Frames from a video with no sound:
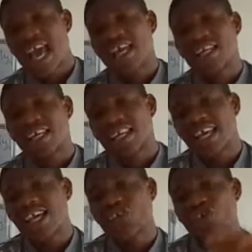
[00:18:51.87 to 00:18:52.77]
and then the
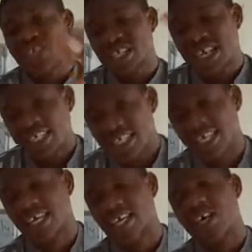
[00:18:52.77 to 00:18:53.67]
increased
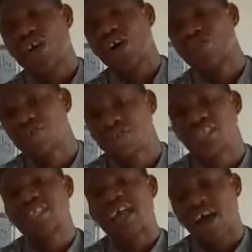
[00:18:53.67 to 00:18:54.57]
intake of
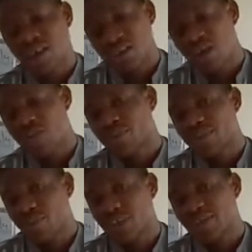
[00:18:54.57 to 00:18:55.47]
certain
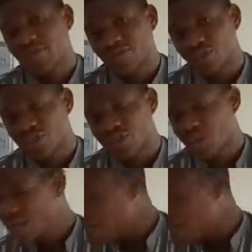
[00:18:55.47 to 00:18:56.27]
health-promoting foods.